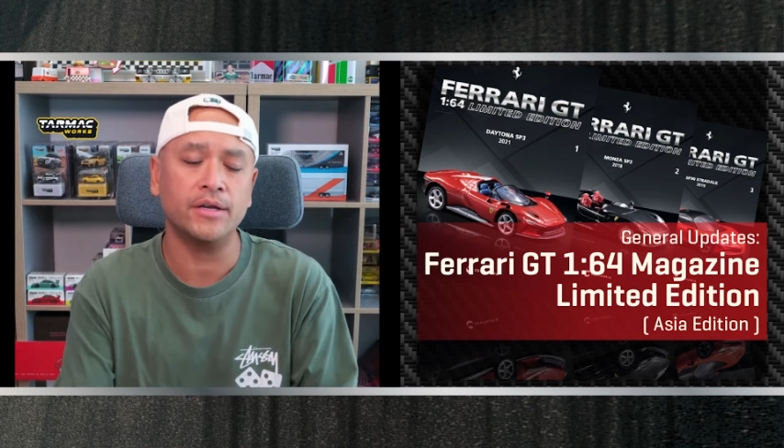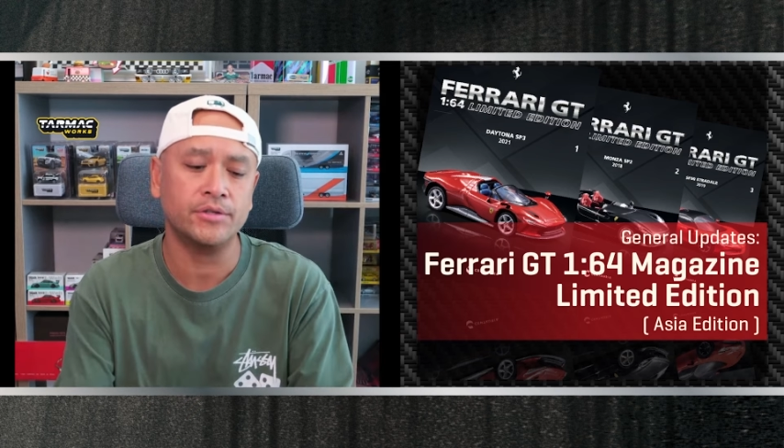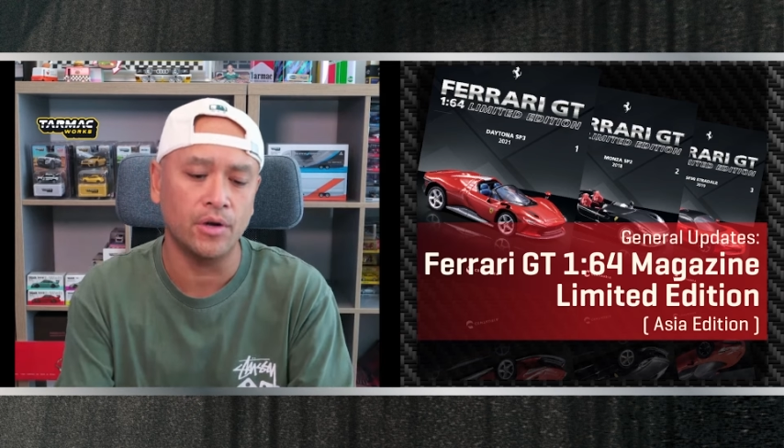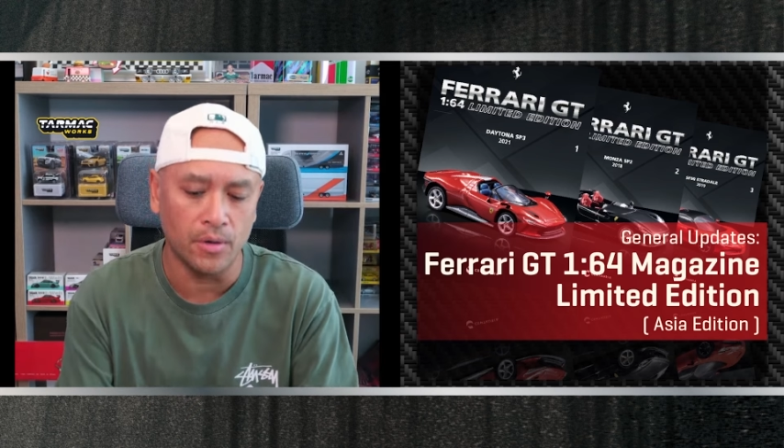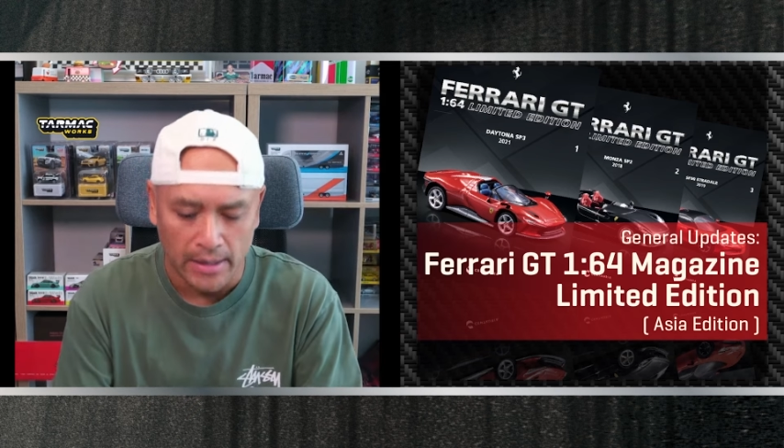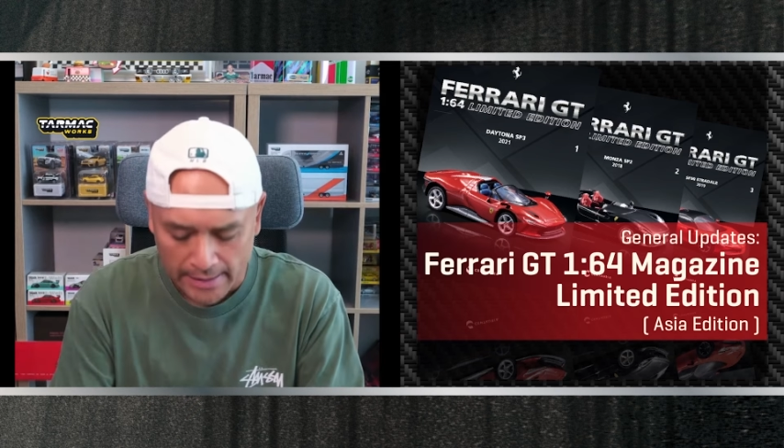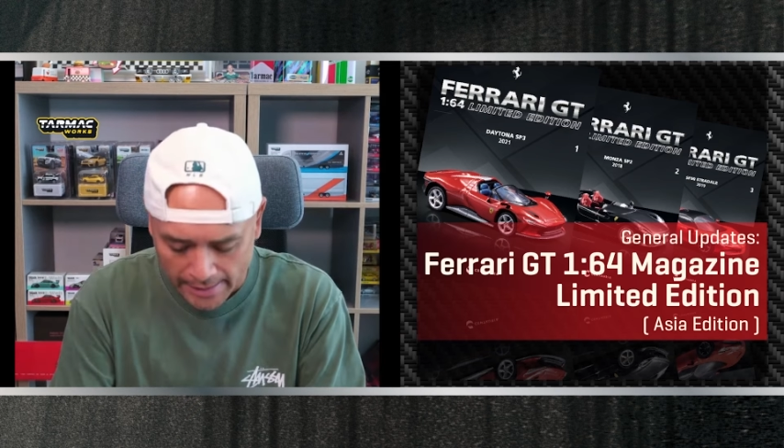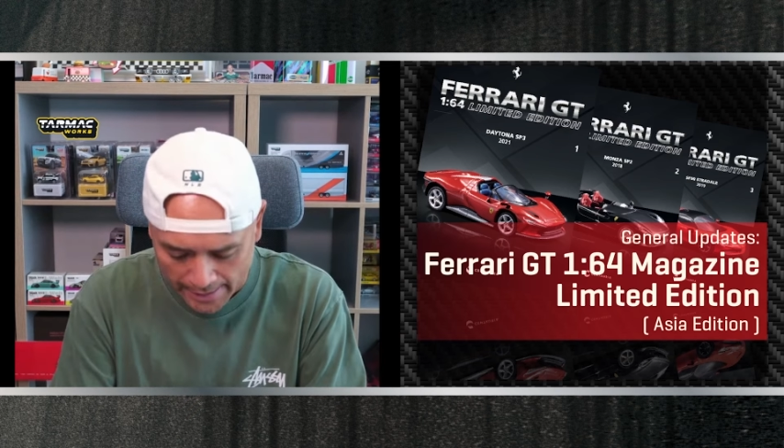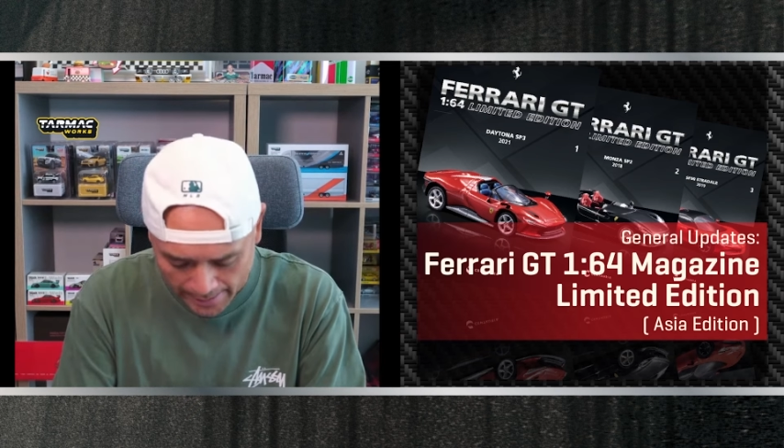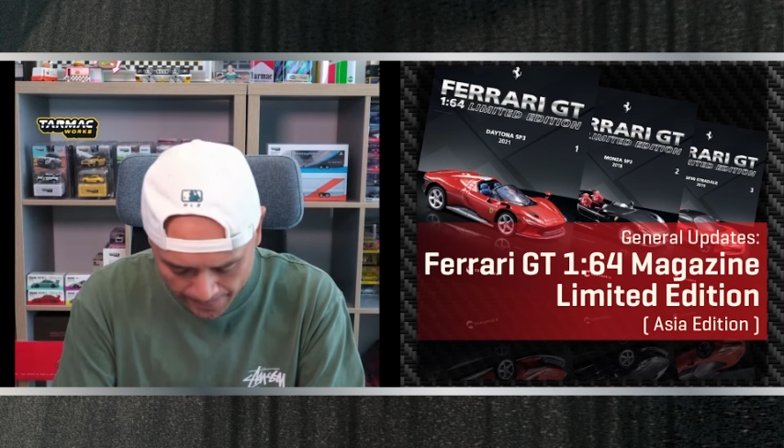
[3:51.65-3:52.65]
So
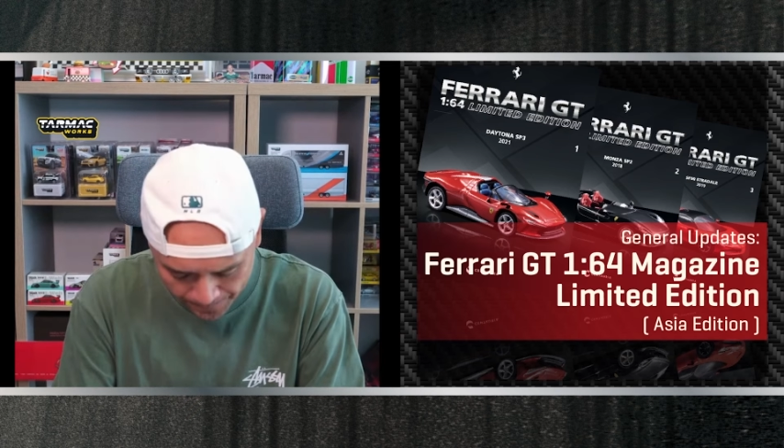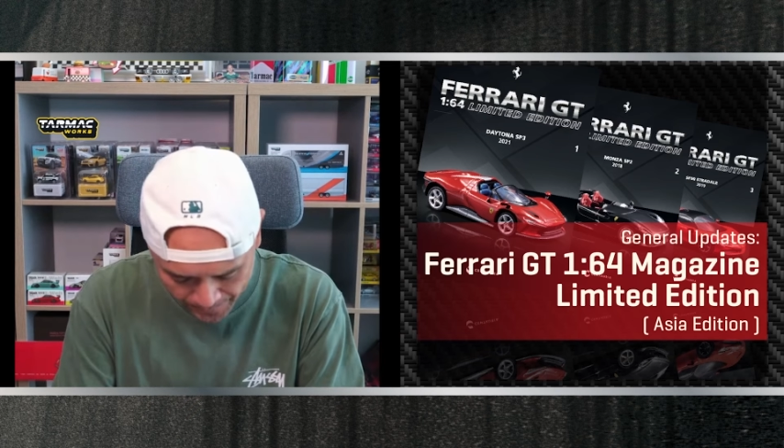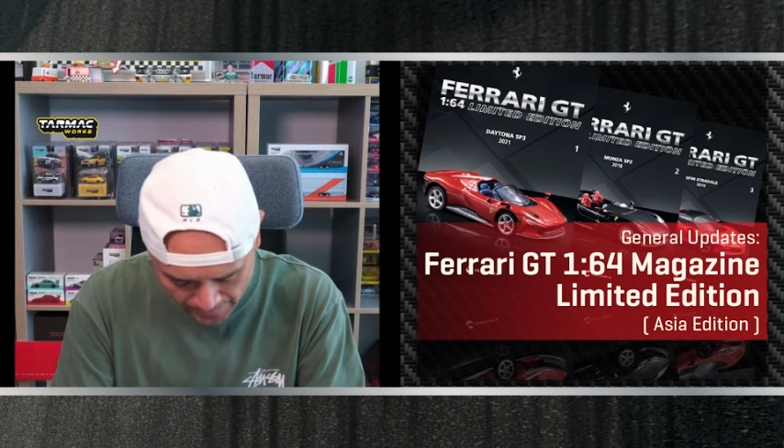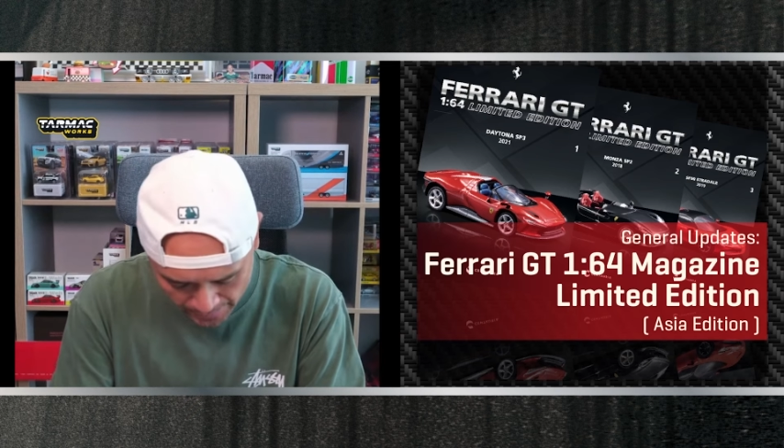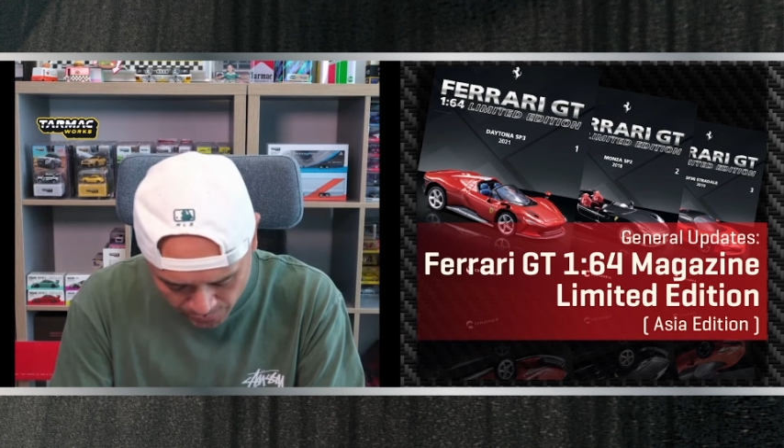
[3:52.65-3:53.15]
it